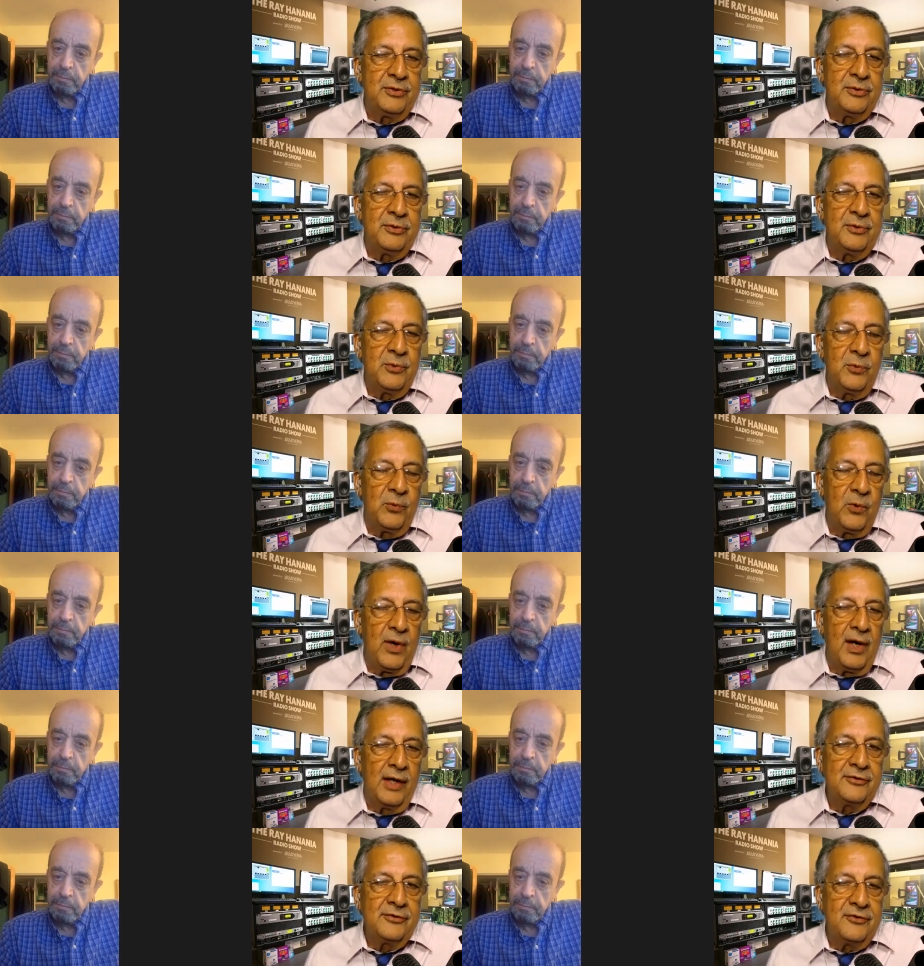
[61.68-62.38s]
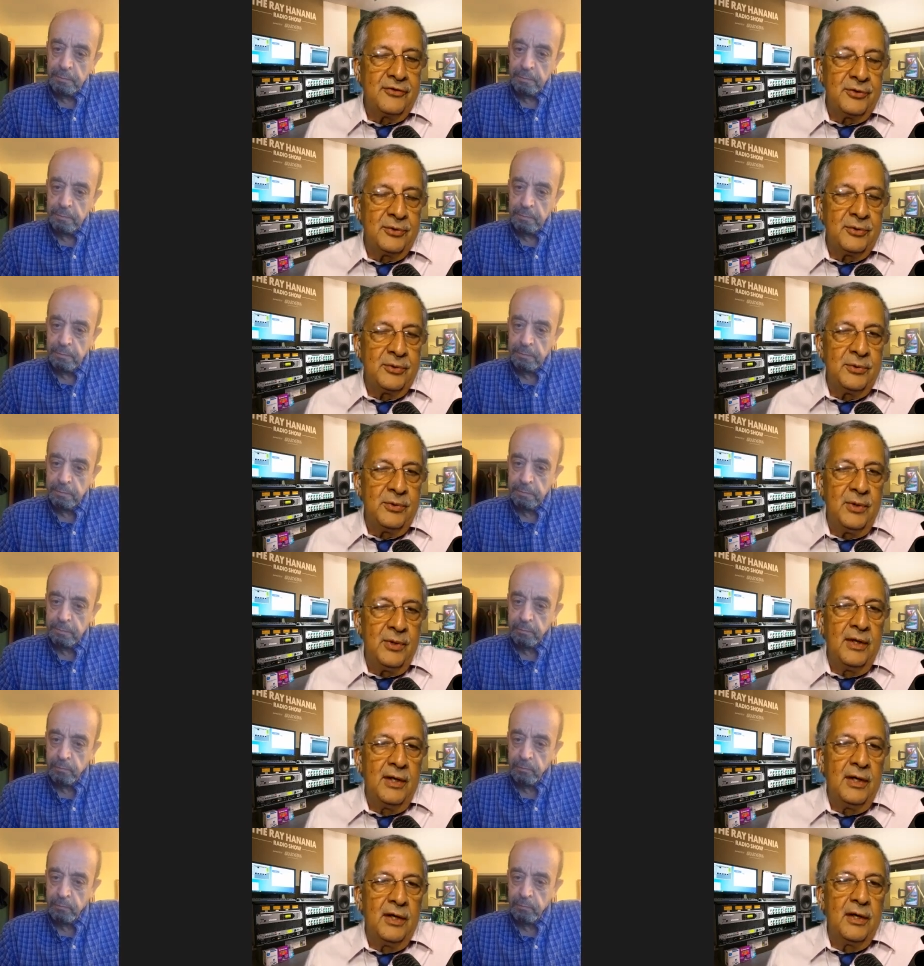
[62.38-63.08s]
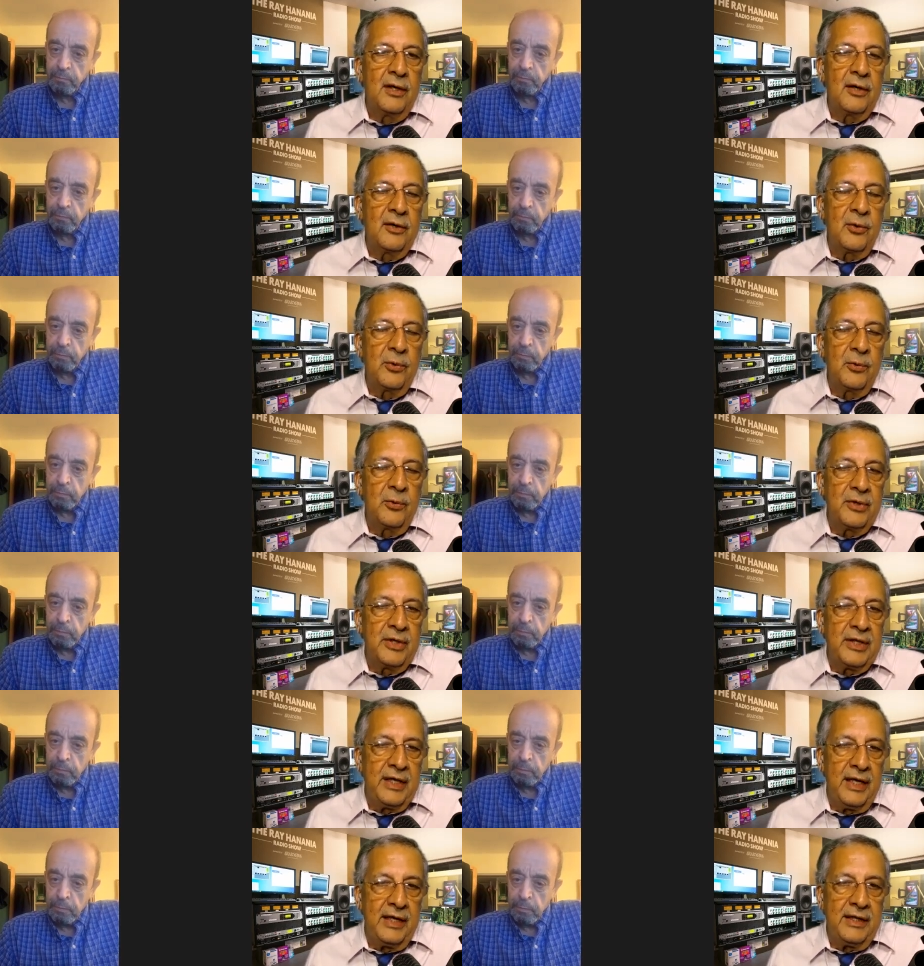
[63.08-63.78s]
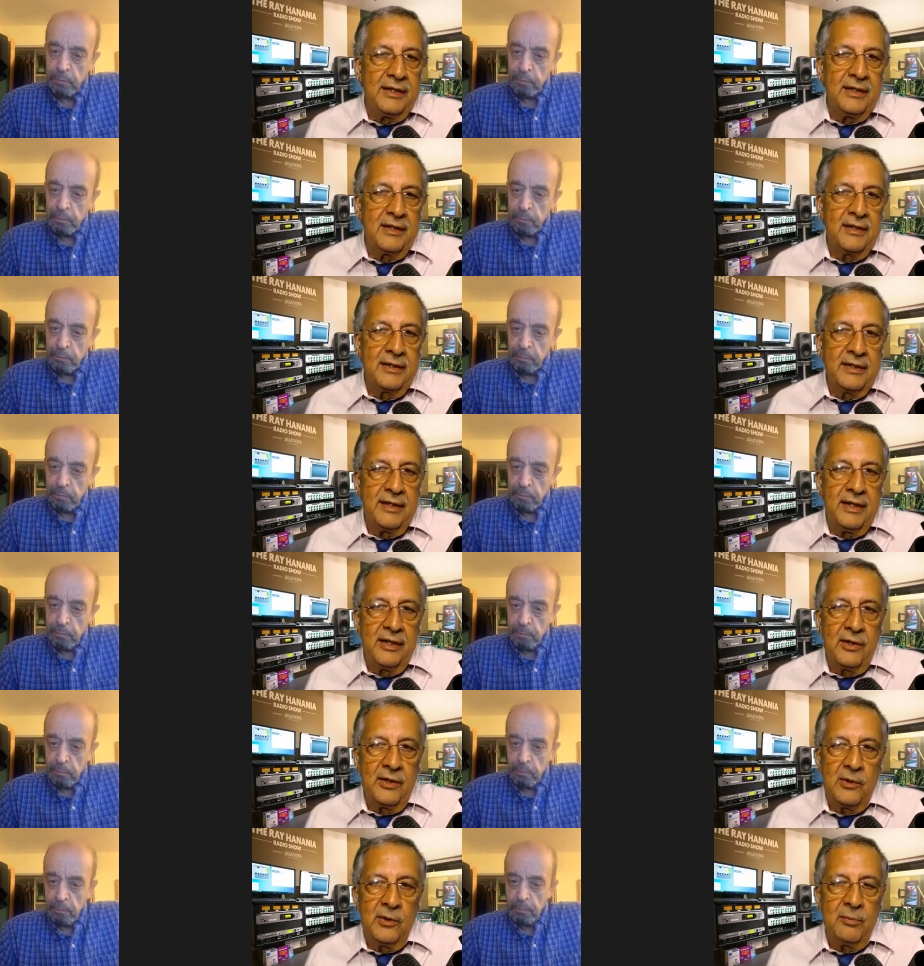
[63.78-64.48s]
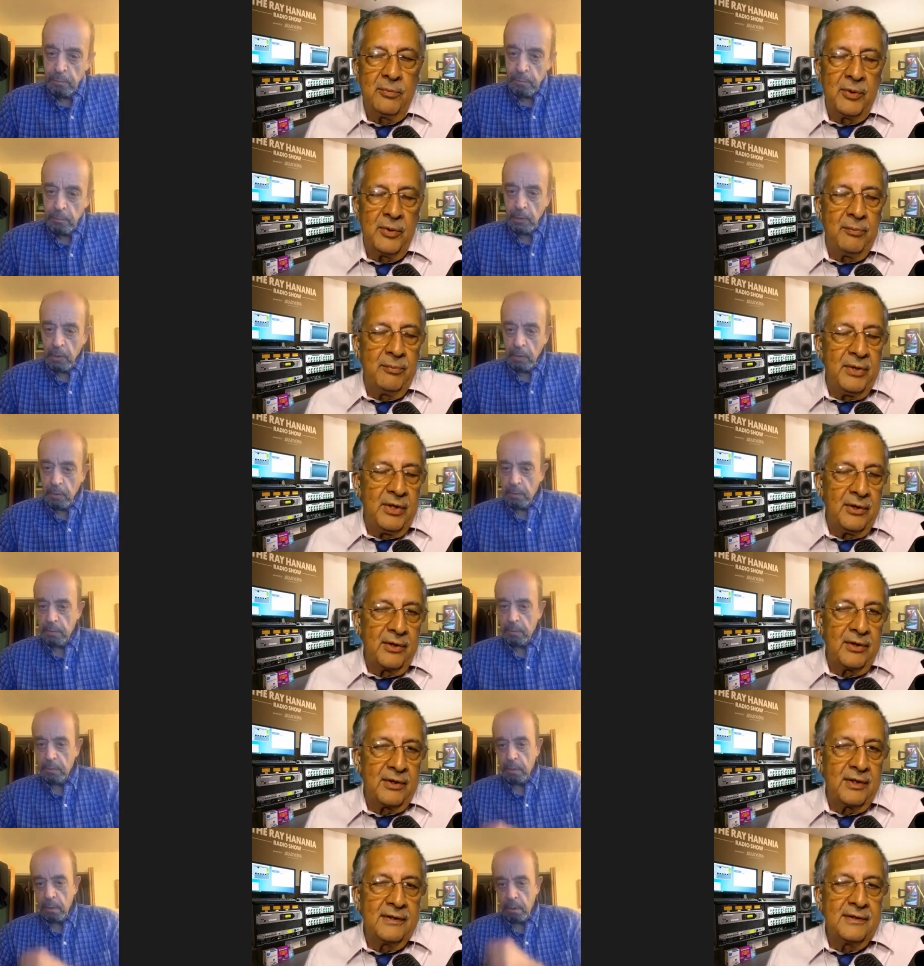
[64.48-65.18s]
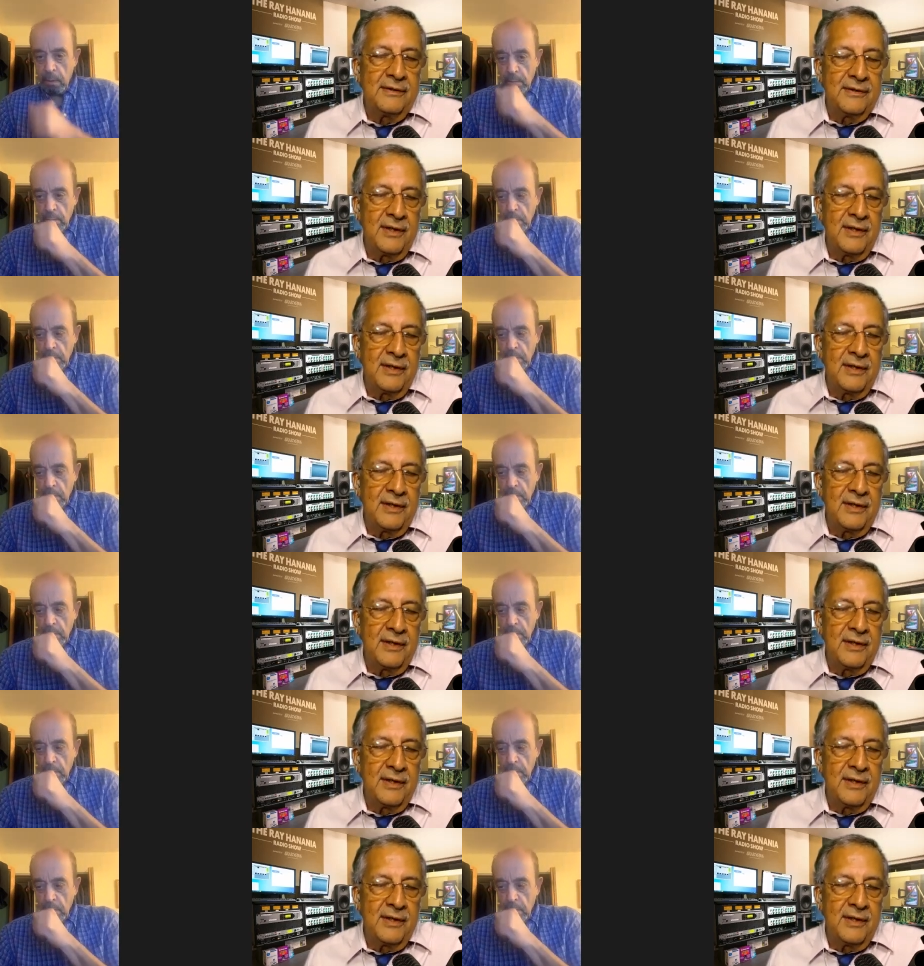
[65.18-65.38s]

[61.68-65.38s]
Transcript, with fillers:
Speaker 1: you to want to create an Arab American